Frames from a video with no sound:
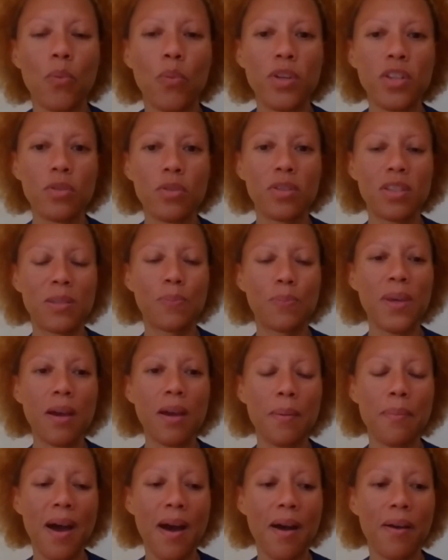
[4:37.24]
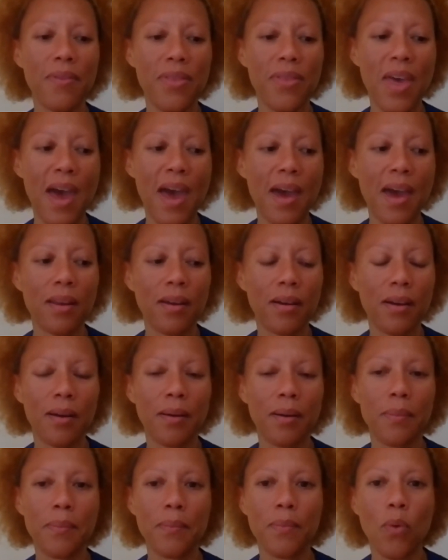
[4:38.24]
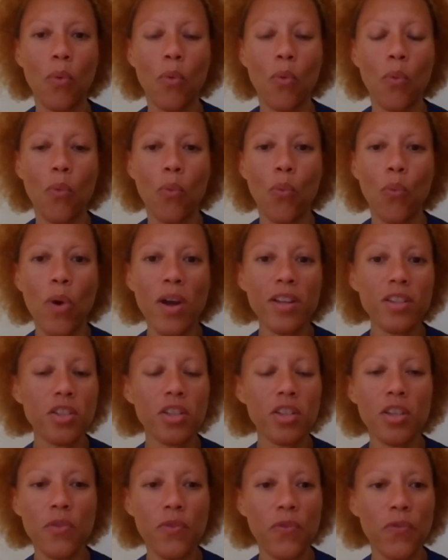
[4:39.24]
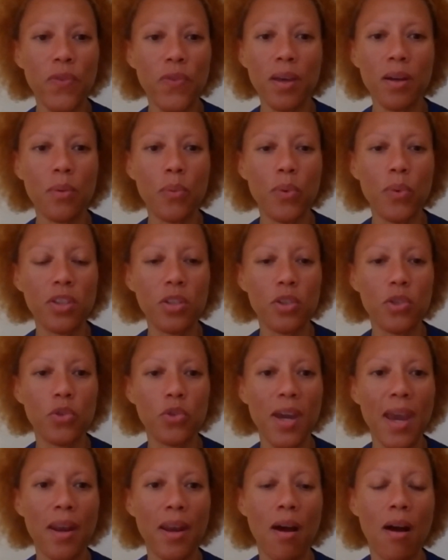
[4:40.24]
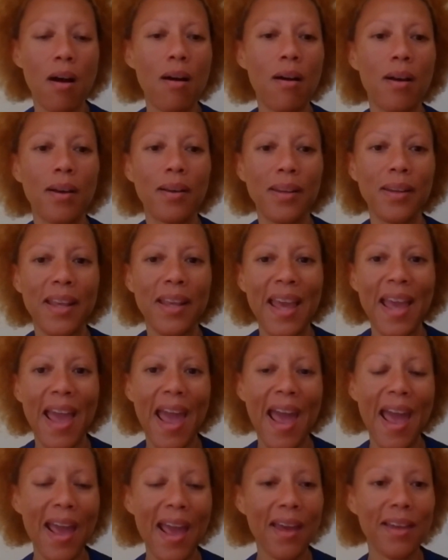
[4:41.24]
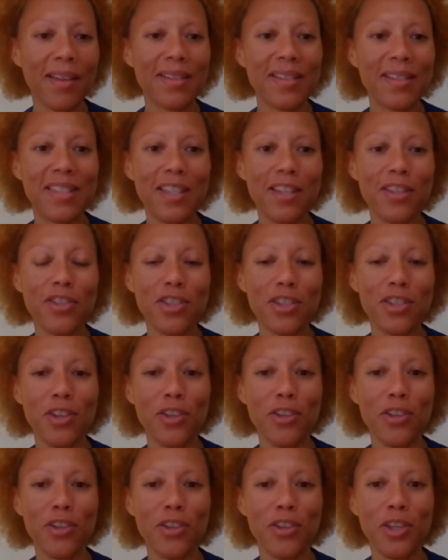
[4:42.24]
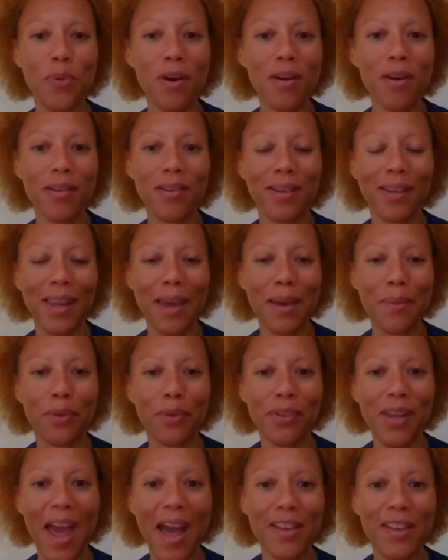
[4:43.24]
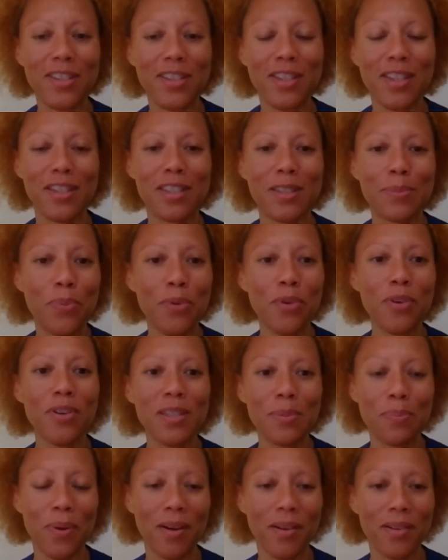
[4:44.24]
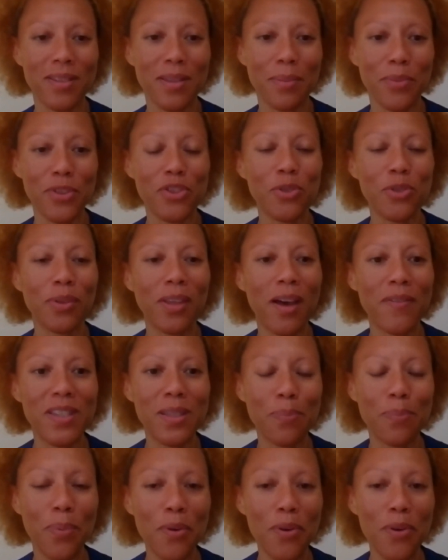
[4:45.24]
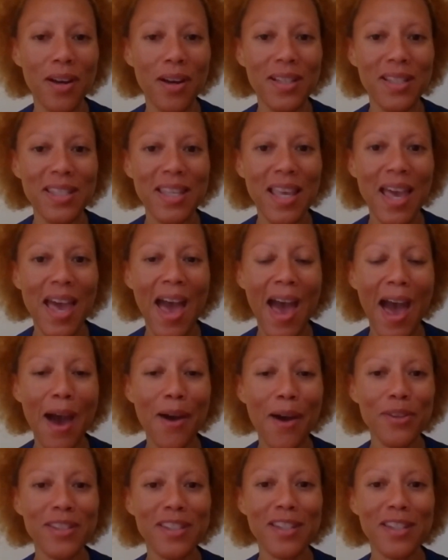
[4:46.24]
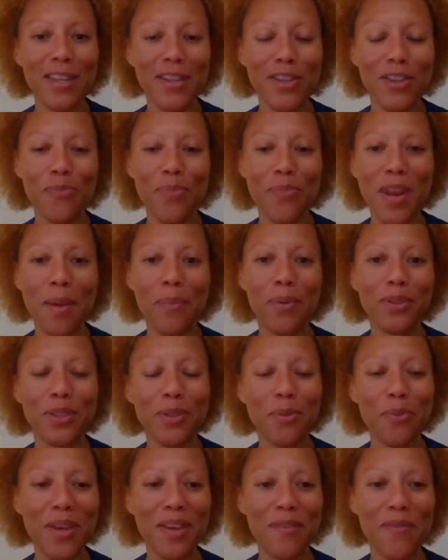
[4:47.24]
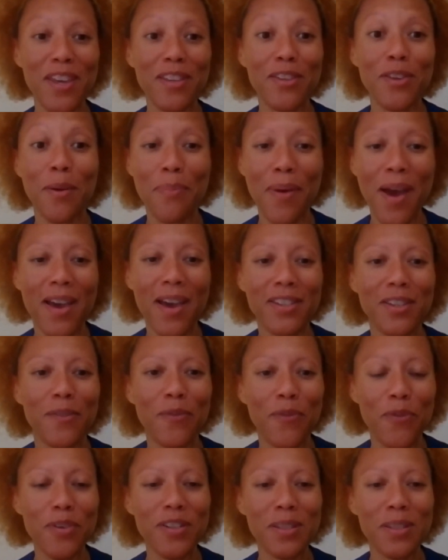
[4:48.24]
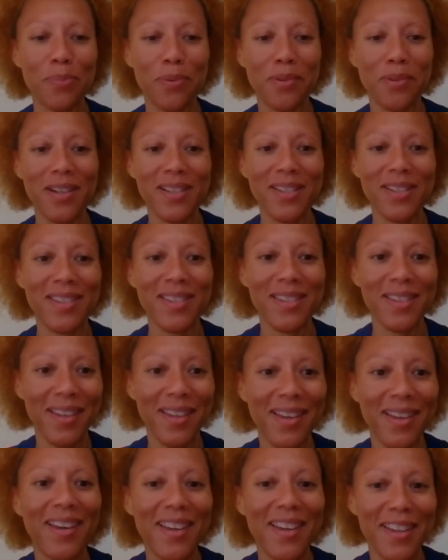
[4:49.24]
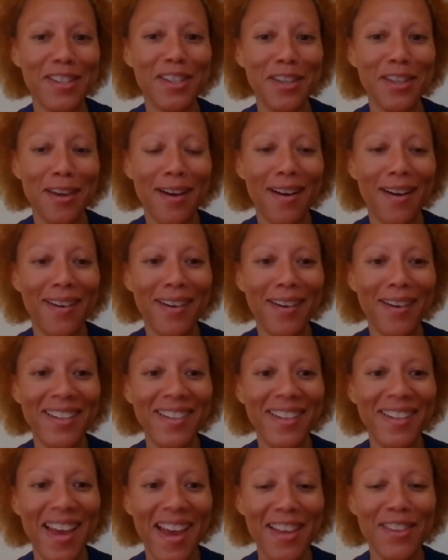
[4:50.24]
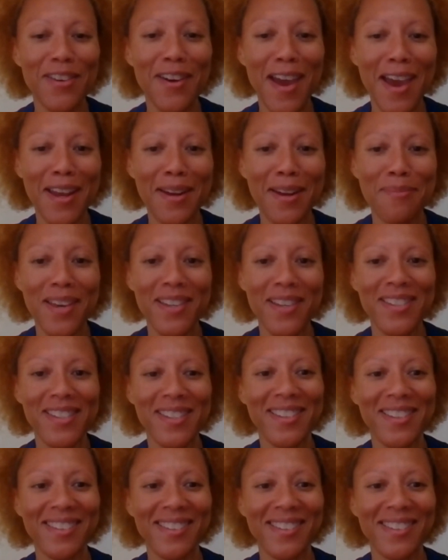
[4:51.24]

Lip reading: when you speak about that, what do you feel when you create art? And since you weren't labeled as the sports person, but you love sports, how is it you've been able to weave in your passion for sports into your art and your animation?